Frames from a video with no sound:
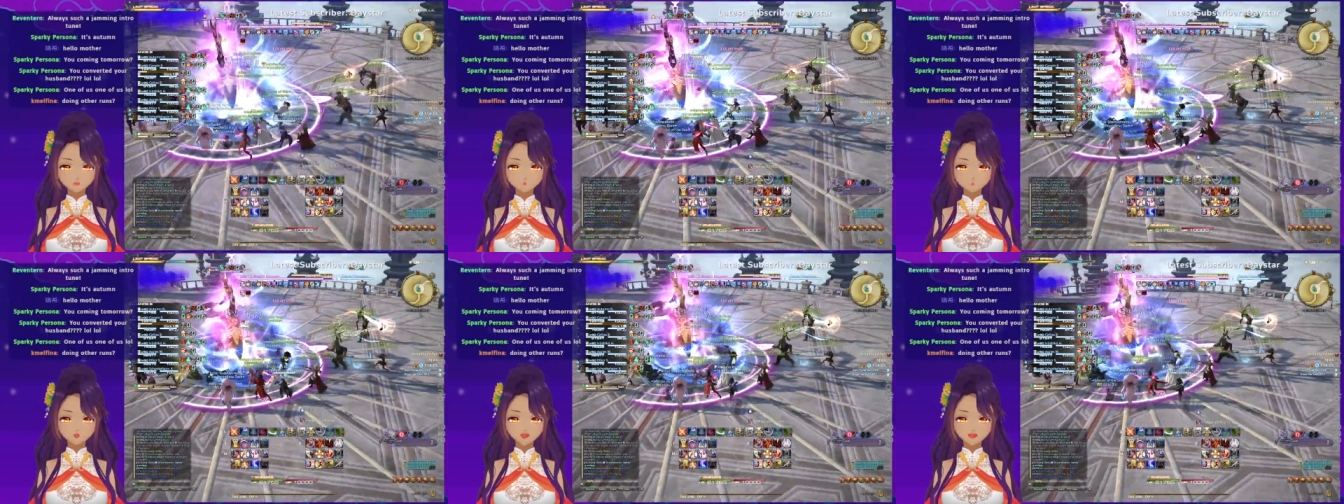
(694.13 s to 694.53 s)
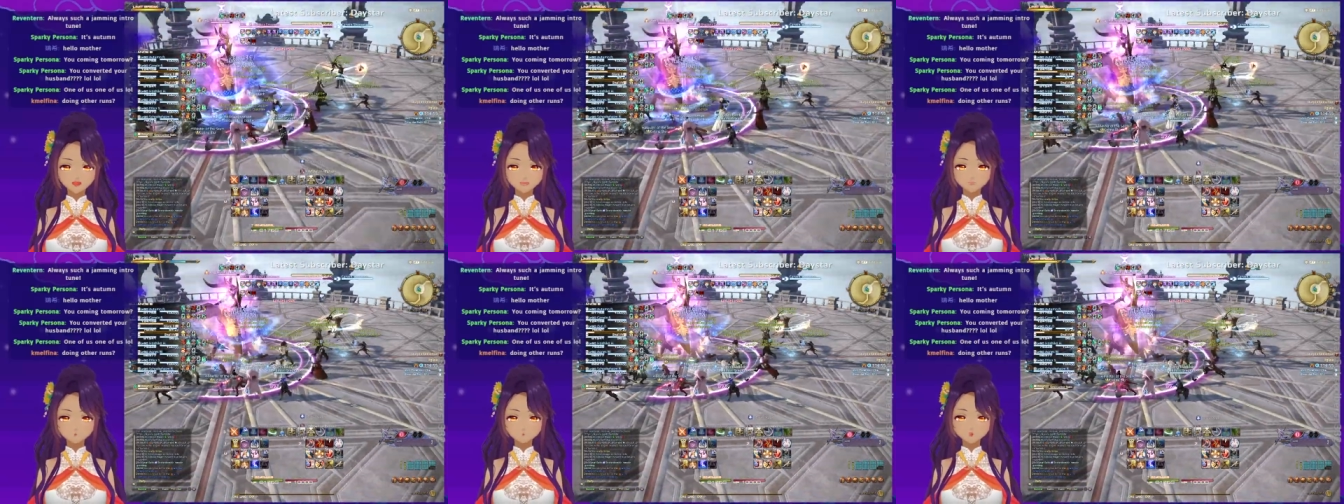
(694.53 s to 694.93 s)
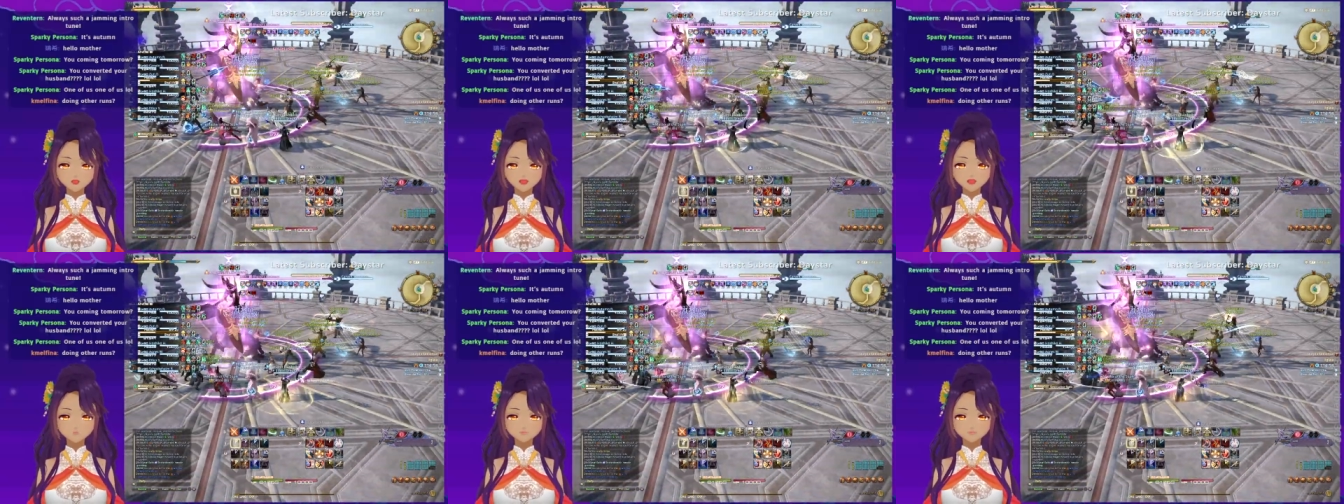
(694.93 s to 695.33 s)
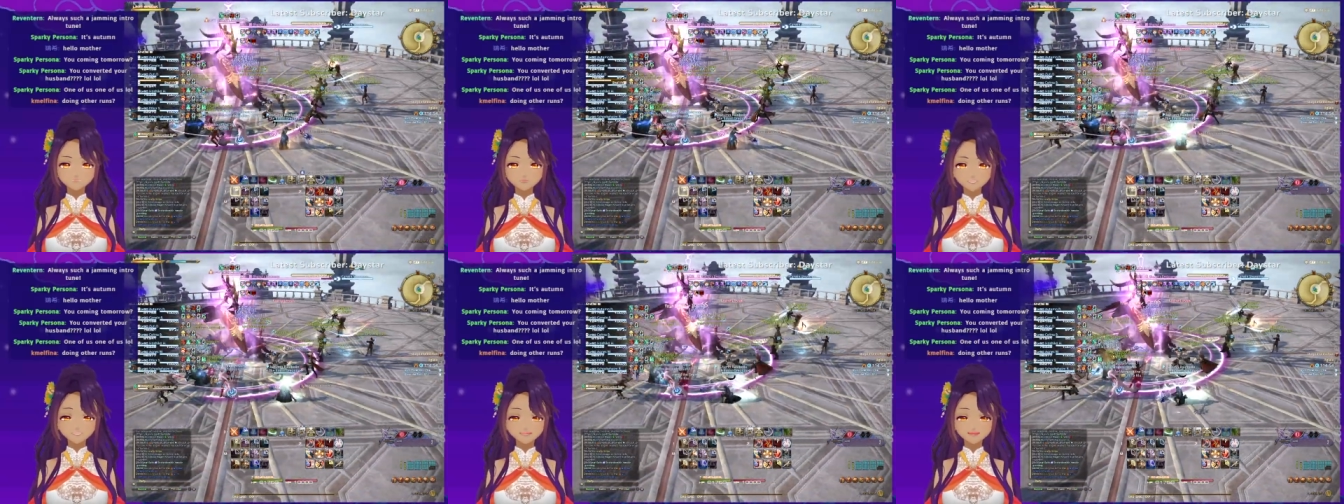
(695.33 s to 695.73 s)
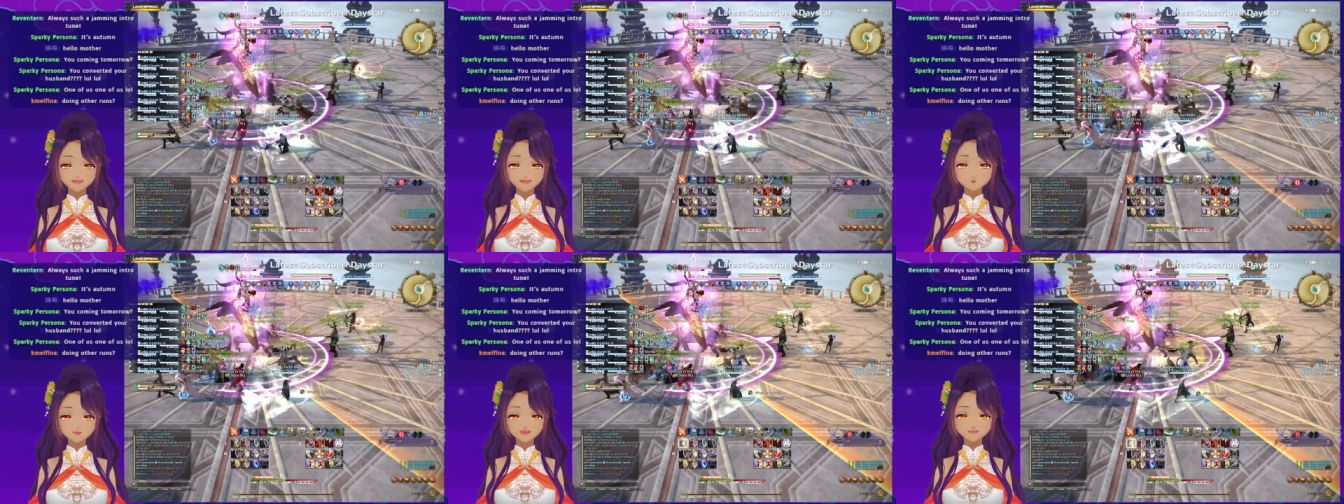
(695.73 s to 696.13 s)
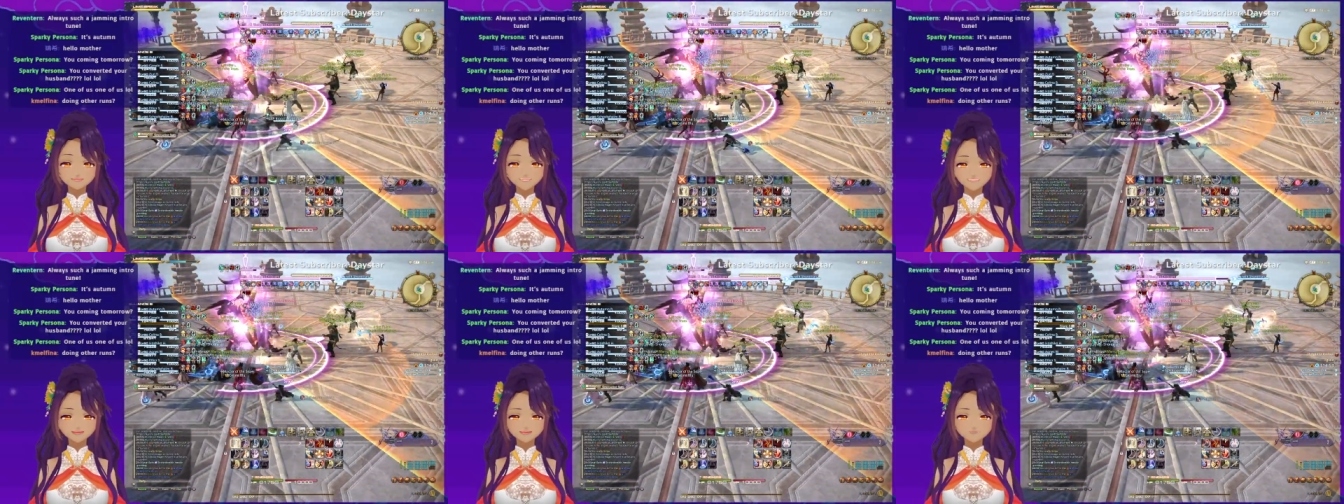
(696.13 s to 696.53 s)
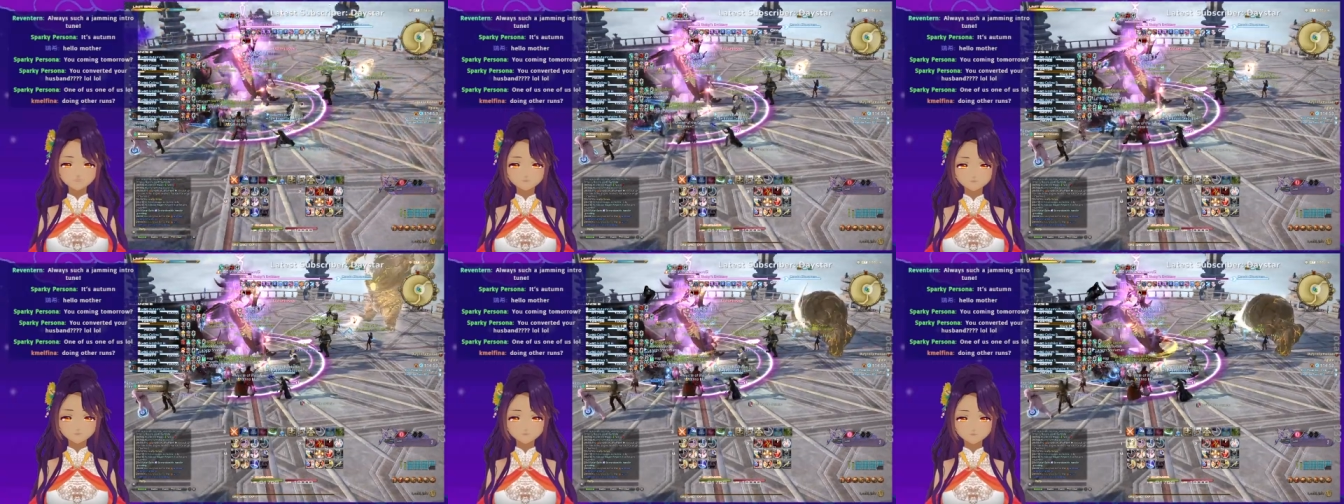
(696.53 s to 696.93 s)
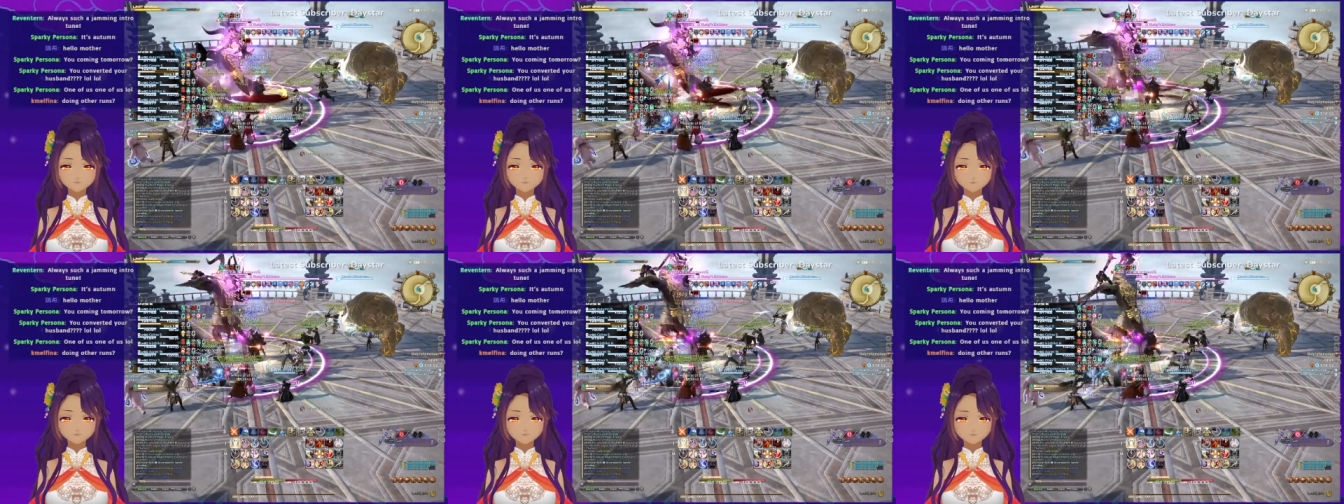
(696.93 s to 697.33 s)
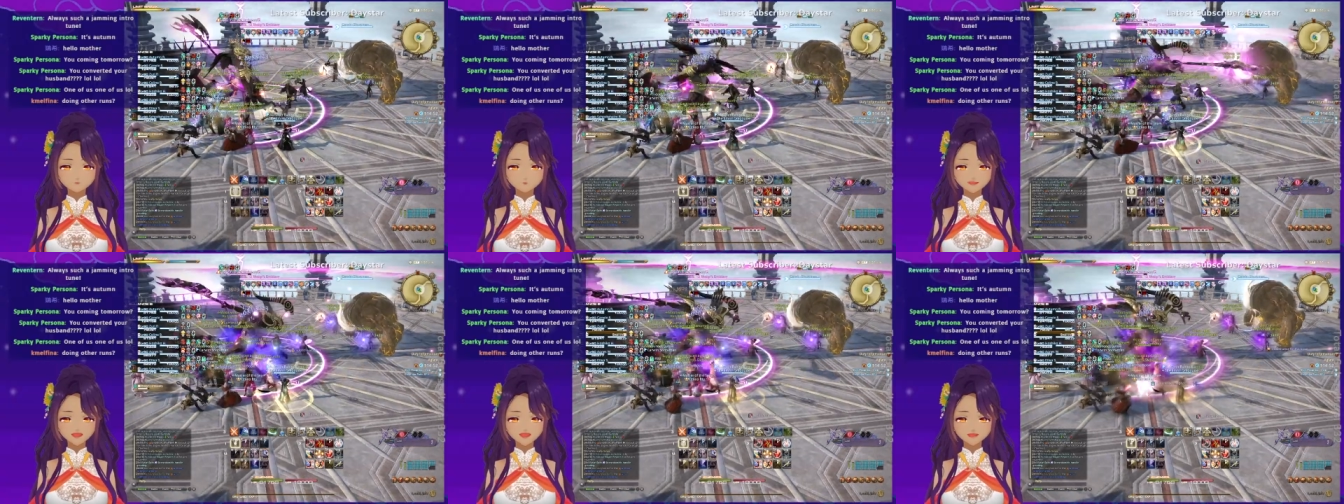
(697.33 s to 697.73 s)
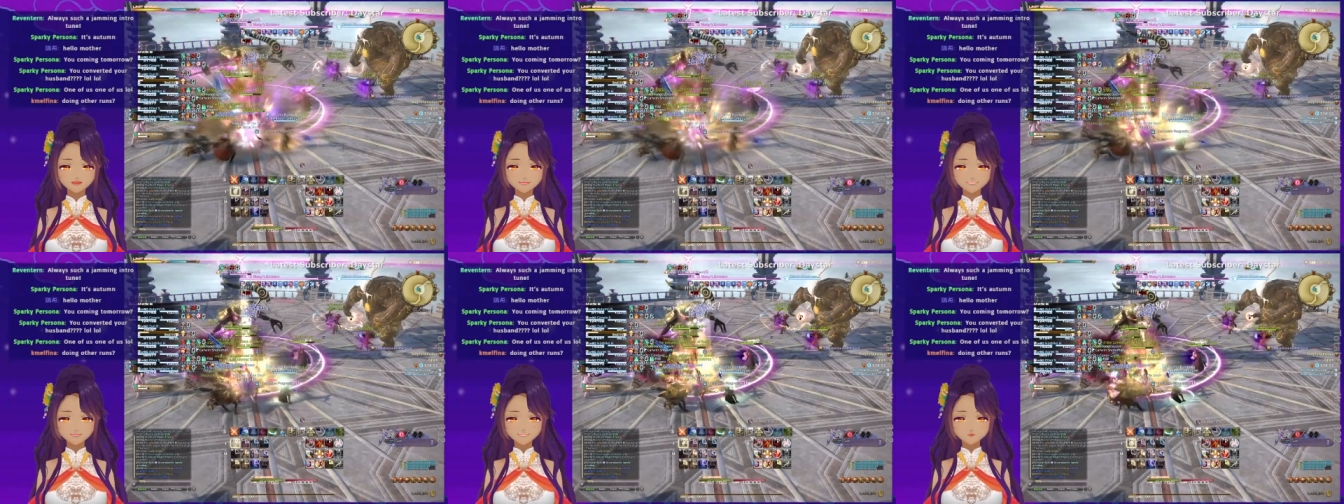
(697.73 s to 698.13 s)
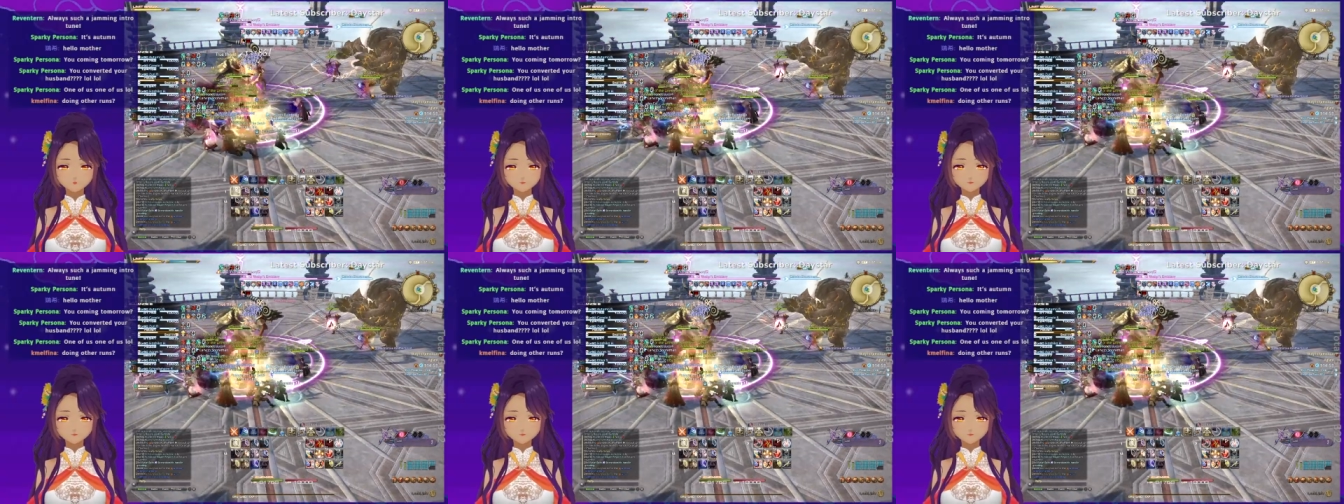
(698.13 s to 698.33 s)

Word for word: Why is this tank? Who's the tank? Why are they...